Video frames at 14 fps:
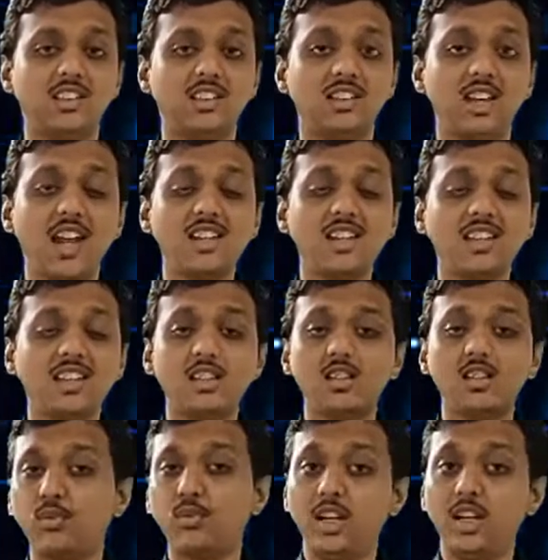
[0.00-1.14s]
as it is a
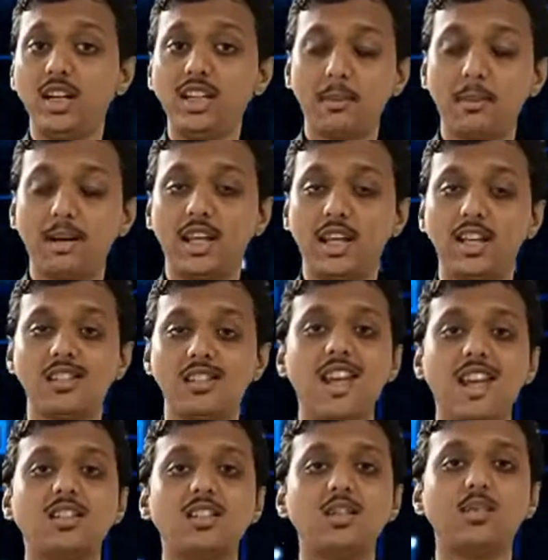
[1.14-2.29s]
floating type in array, size
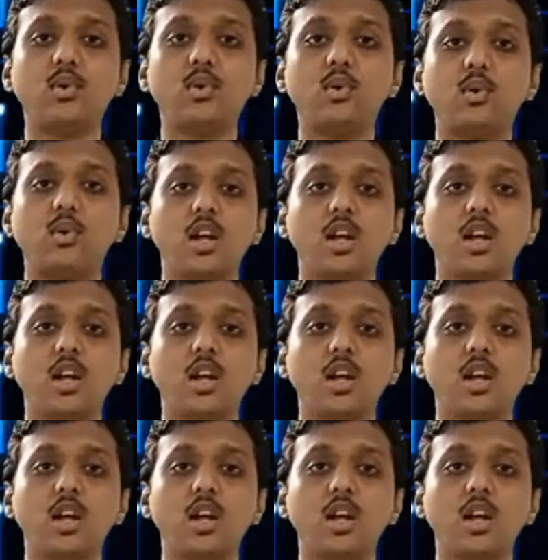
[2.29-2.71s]
is 4.